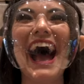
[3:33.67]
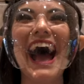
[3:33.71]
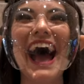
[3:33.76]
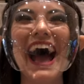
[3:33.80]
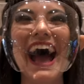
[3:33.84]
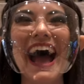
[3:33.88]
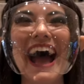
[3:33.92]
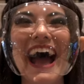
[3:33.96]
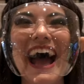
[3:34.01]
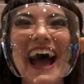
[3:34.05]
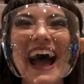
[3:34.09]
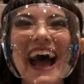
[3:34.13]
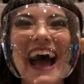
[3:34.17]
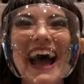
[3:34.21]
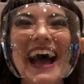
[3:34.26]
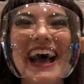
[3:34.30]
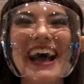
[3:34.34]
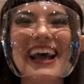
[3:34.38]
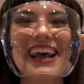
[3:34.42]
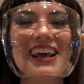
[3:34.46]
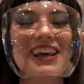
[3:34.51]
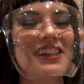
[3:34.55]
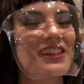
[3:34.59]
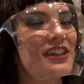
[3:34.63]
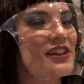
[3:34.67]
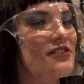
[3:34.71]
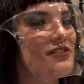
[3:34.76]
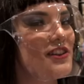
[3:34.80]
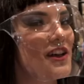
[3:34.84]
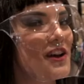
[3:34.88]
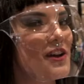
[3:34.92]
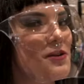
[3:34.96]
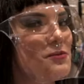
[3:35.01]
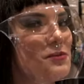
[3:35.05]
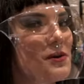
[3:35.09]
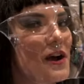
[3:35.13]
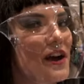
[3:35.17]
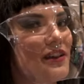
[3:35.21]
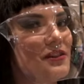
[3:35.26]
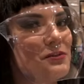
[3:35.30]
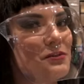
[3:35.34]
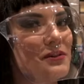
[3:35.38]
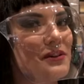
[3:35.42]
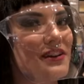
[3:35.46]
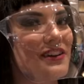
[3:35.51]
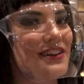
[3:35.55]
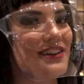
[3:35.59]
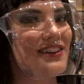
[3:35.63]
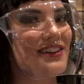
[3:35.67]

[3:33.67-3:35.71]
and prosper. Live long and prosper.